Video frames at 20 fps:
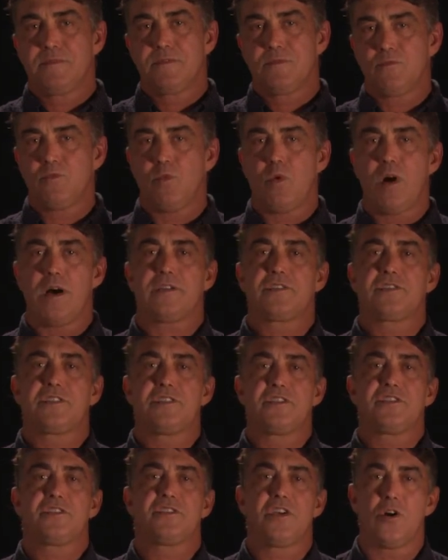wants
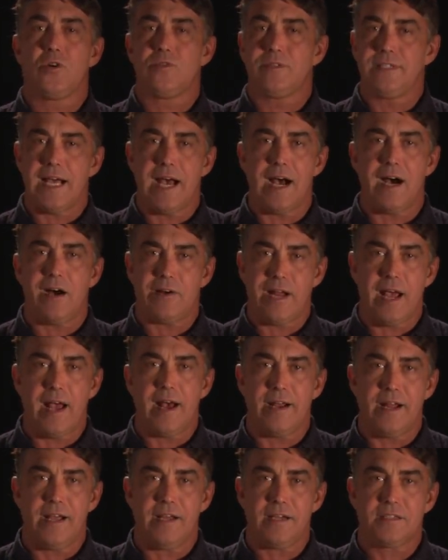to sow doubt
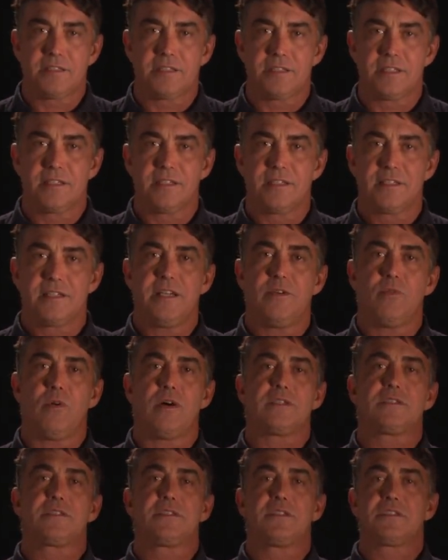addicts. He
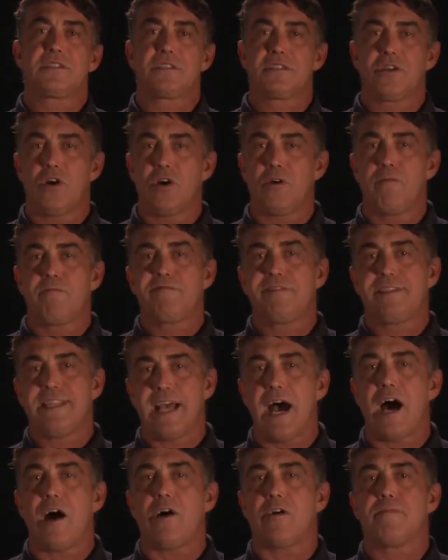wants to sow
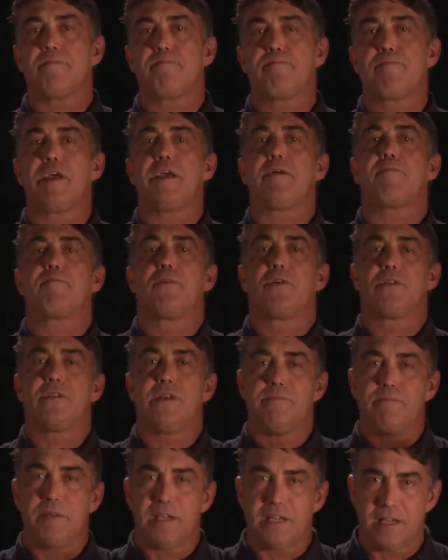doubt in people,
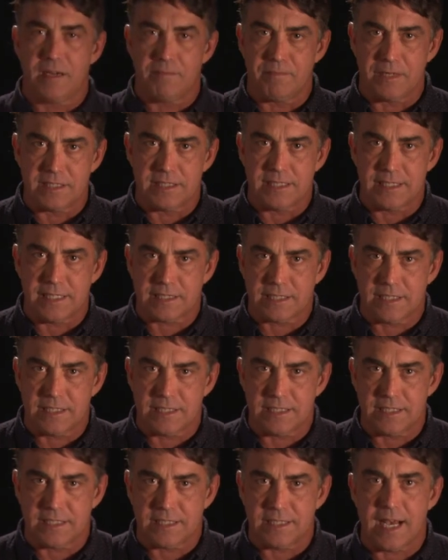then become
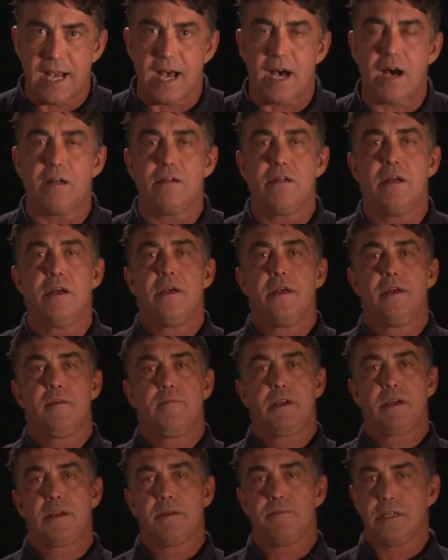addicted to doubt,
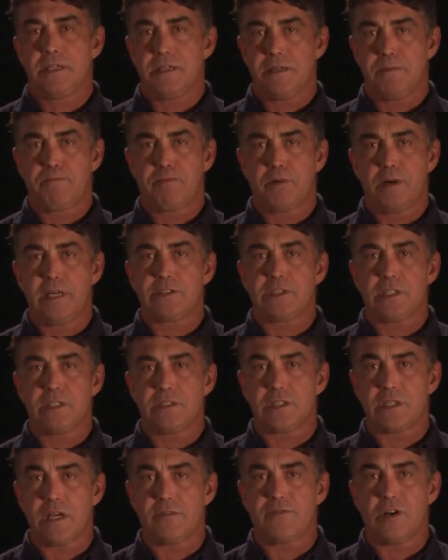become in the
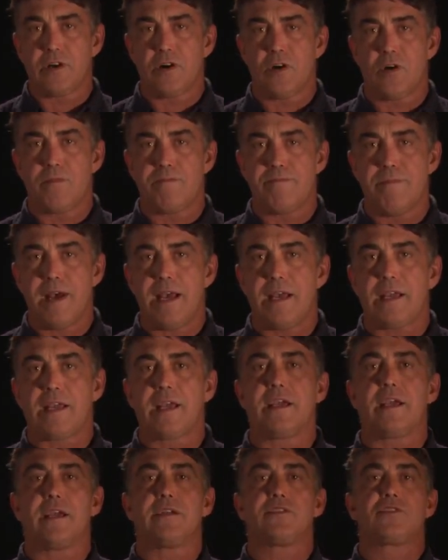prisons of their own
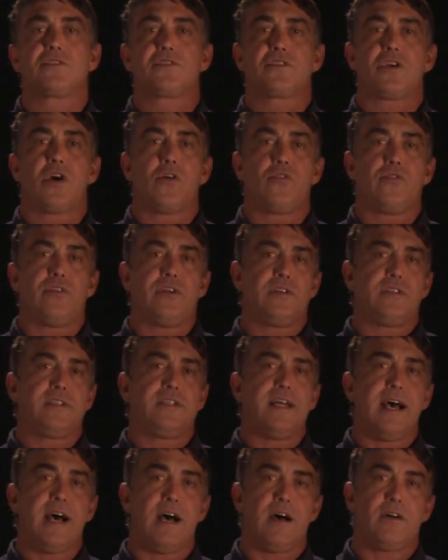making, and sow their
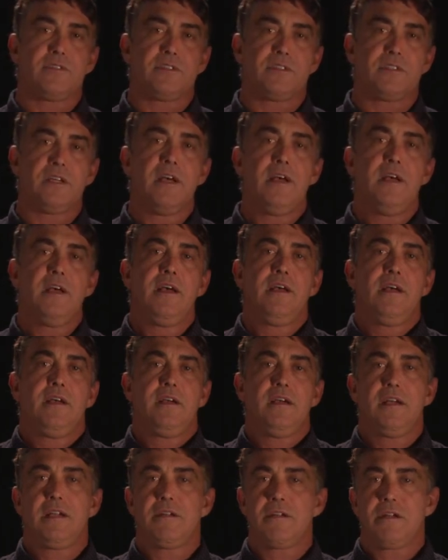doubts
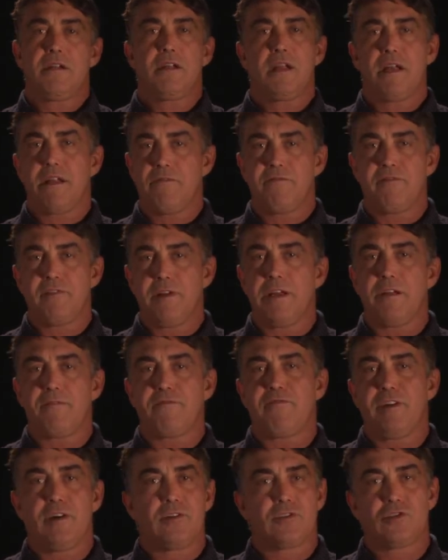and
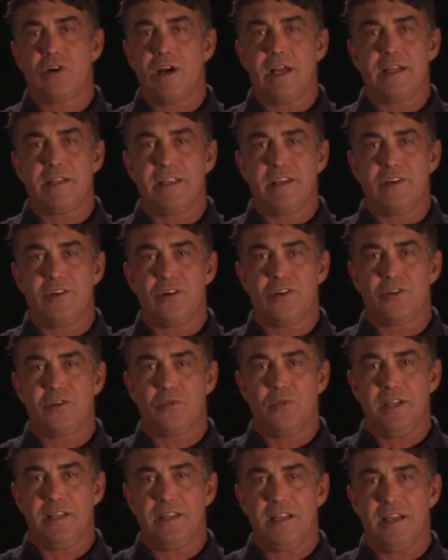infiltrate the
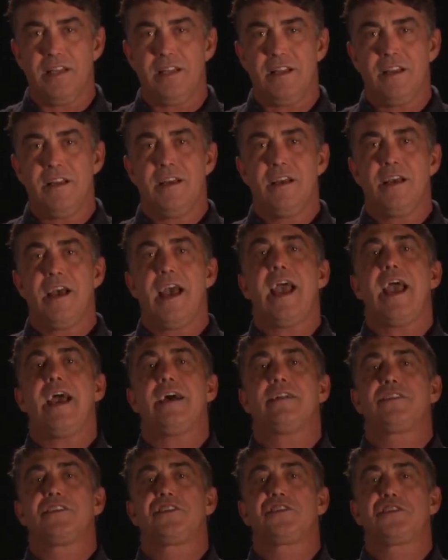earth with it,
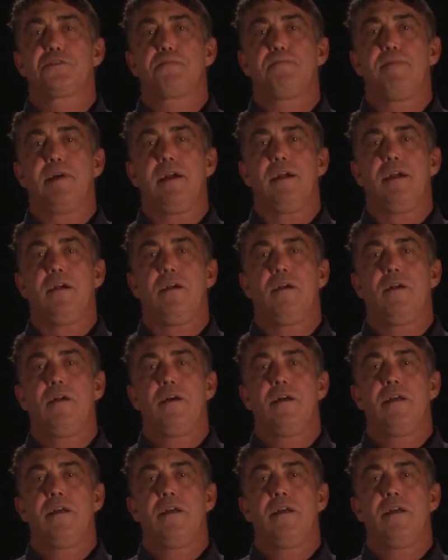and despair.